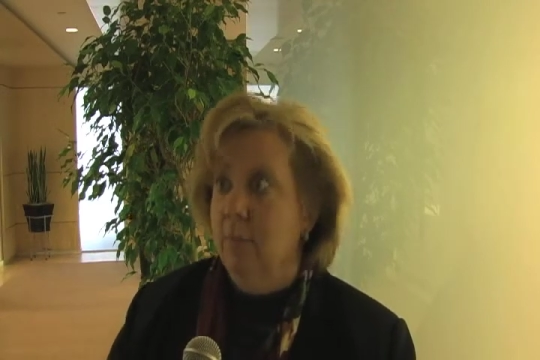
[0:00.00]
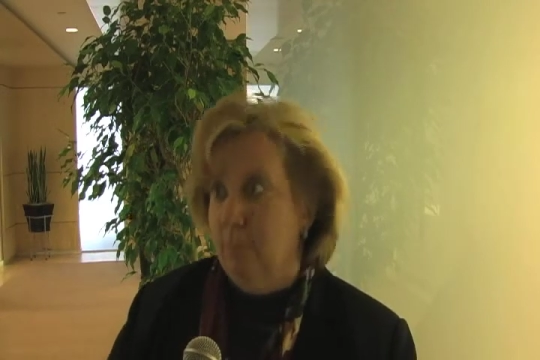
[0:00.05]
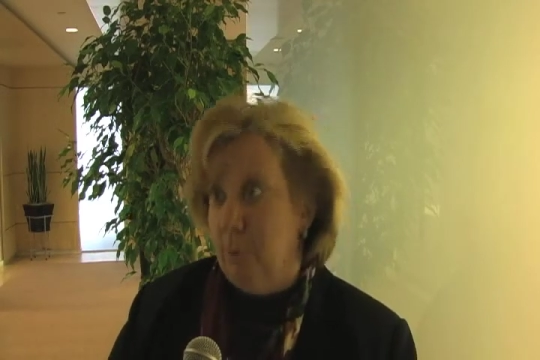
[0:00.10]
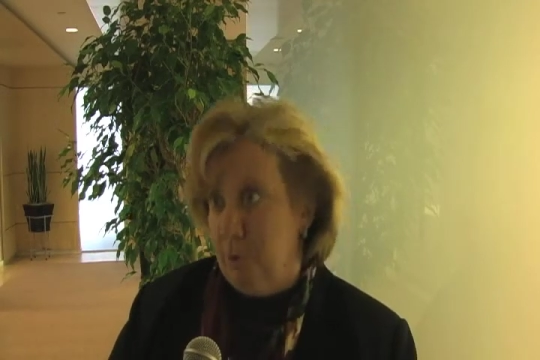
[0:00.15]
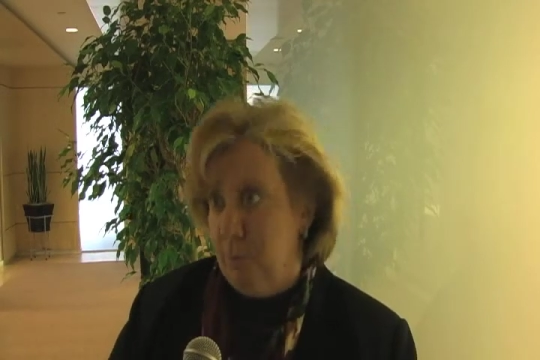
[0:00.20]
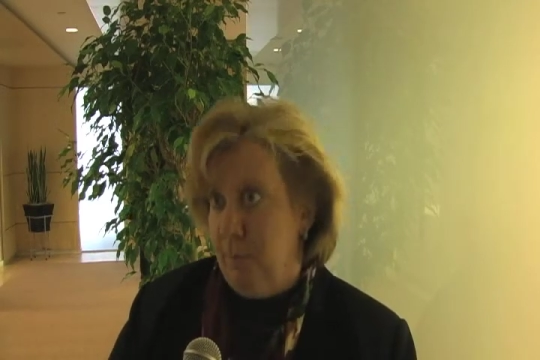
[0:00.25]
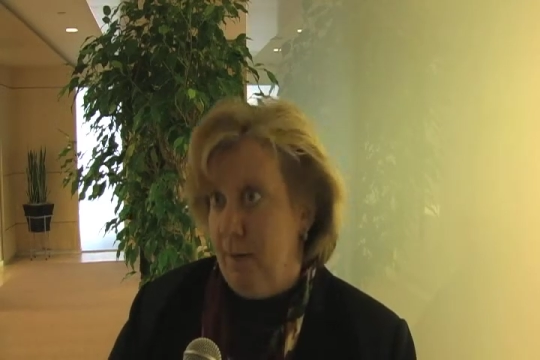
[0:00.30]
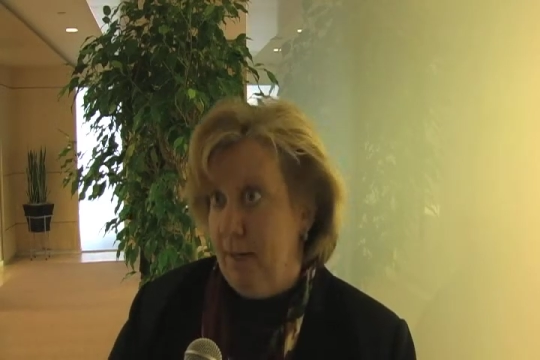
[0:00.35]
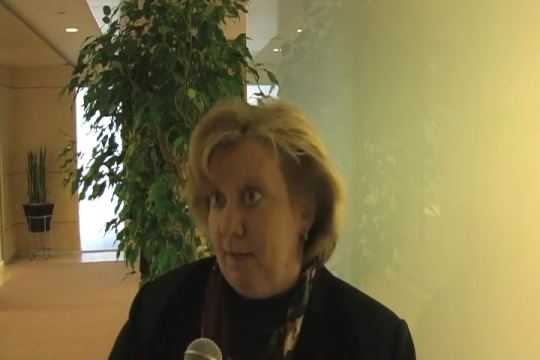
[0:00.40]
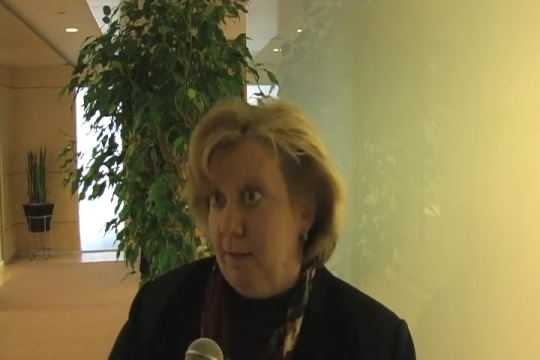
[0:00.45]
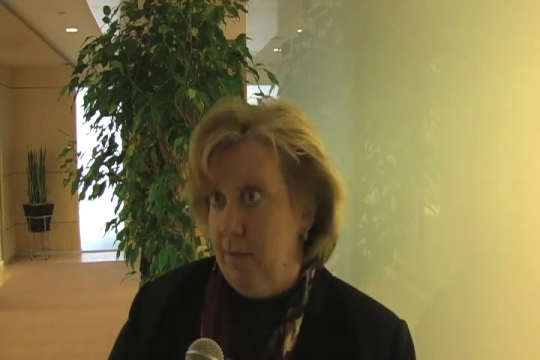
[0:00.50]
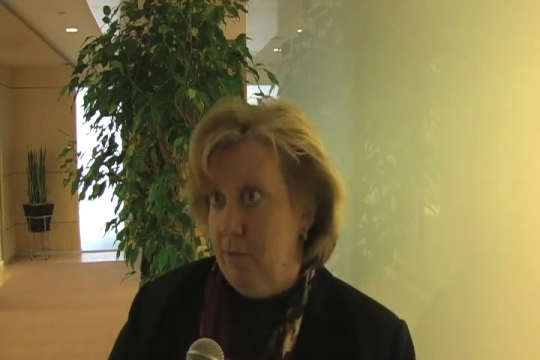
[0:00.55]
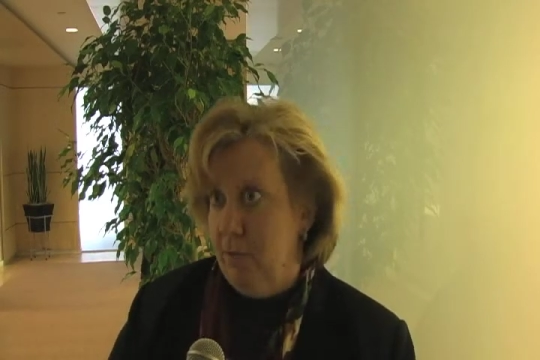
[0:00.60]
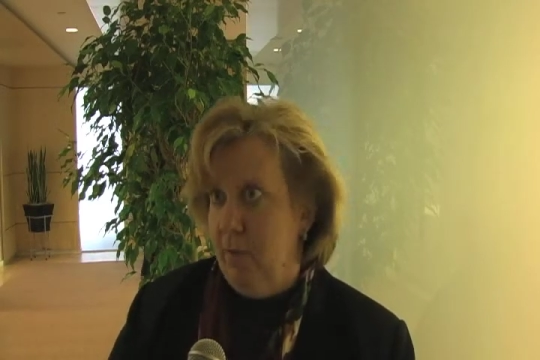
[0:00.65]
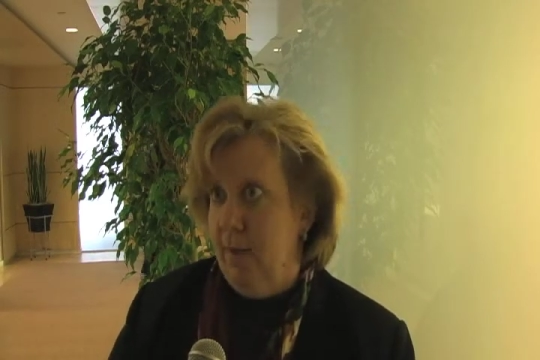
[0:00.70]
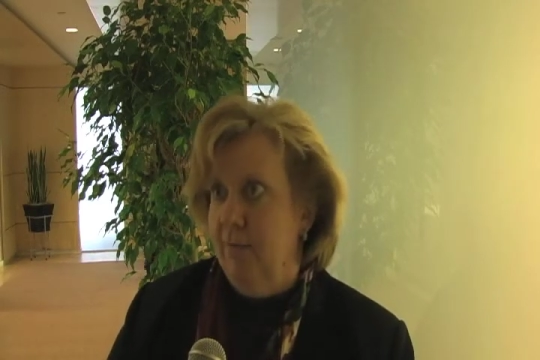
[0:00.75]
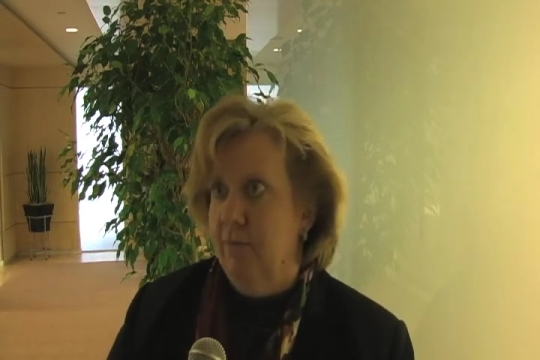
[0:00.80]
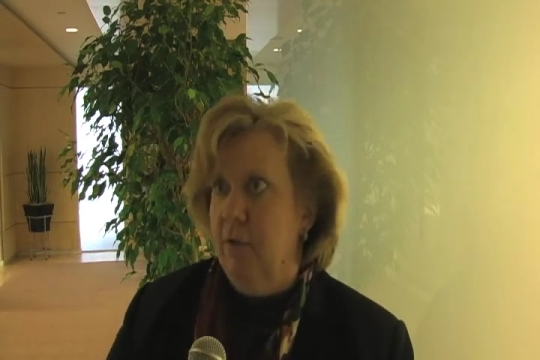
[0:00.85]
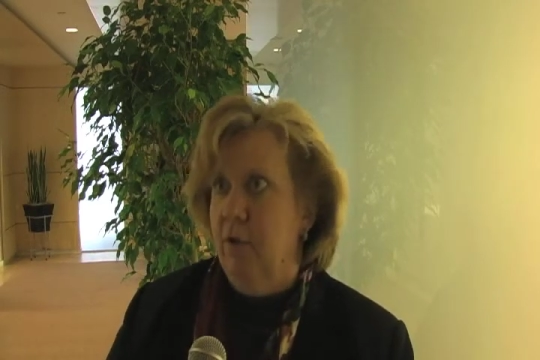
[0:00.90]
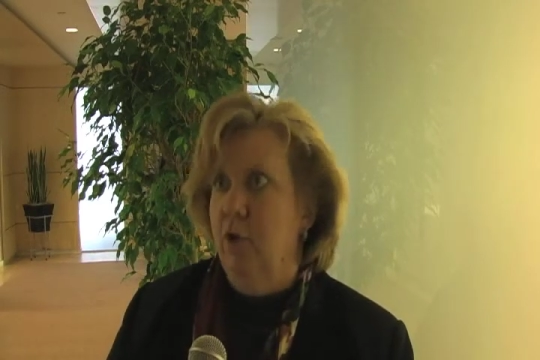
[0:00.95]
perspectives.
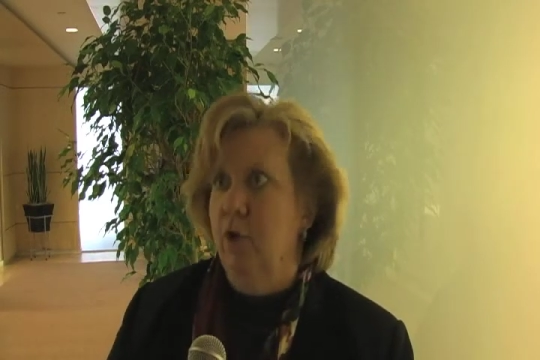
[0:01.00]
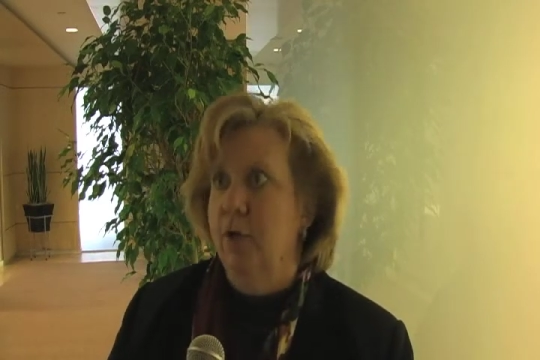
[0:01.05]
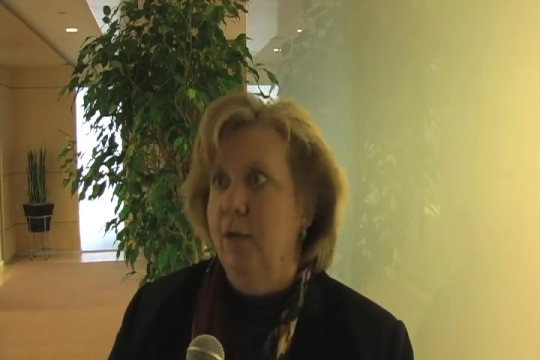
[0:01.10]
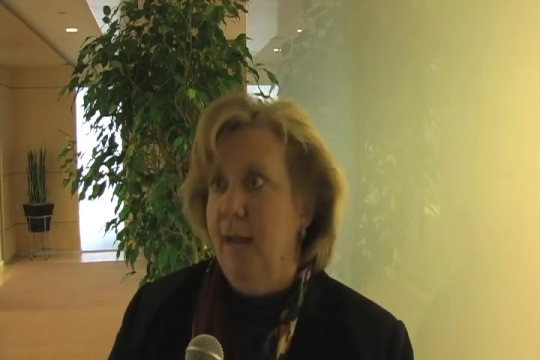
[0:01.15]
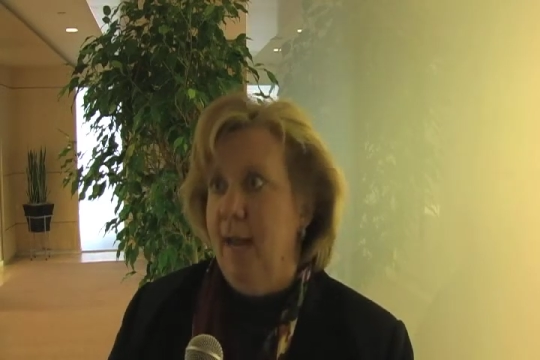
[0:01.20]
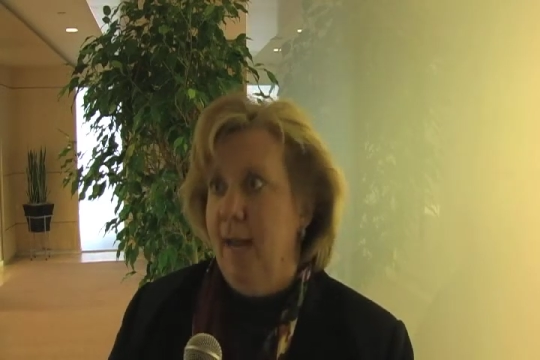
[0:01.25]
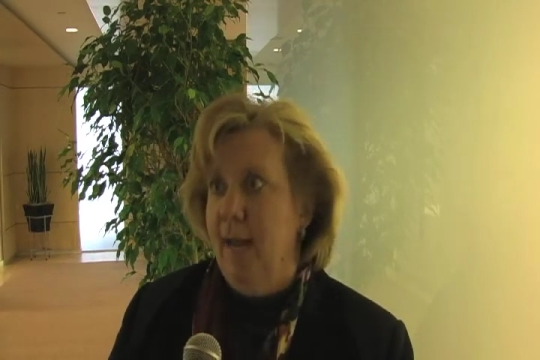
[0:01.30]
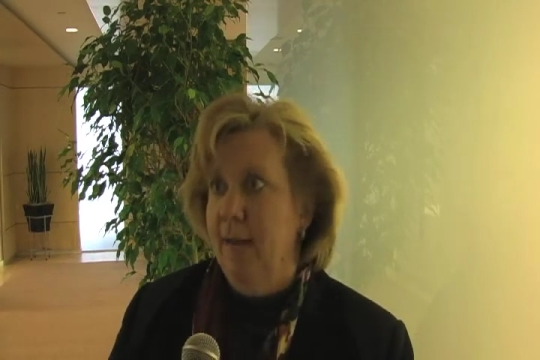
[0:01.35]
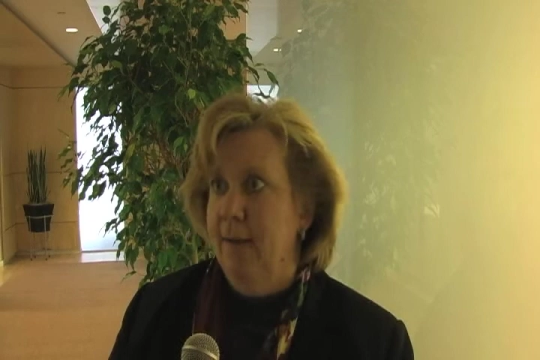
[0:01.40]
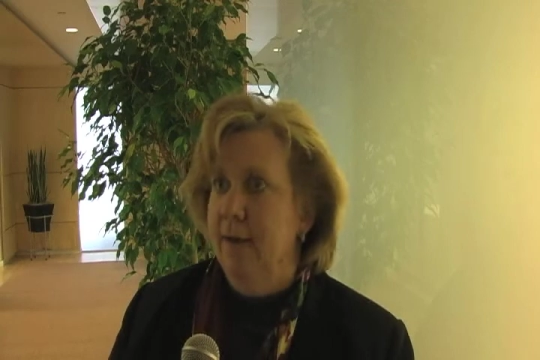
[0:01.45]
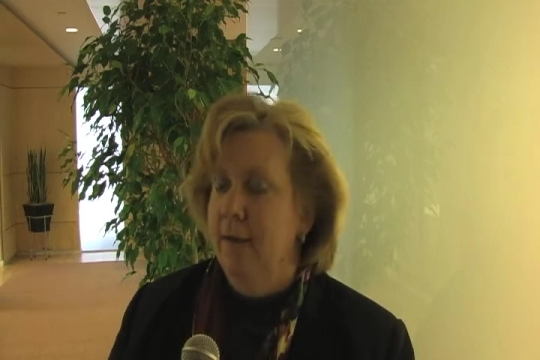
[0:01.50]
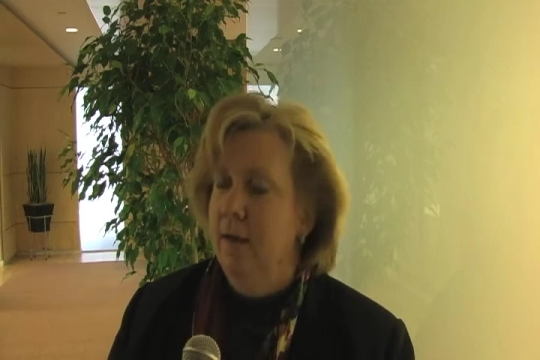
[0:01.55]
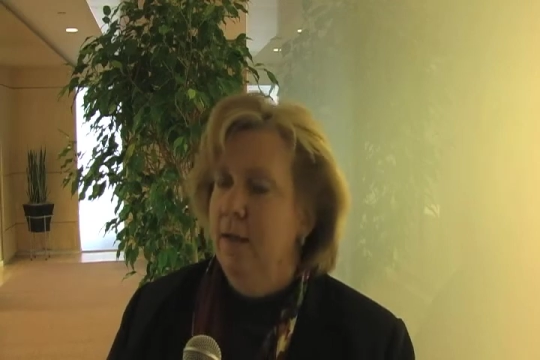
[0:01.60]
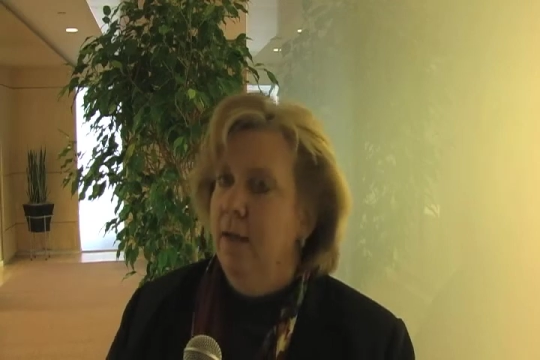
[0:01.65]
We have to look at,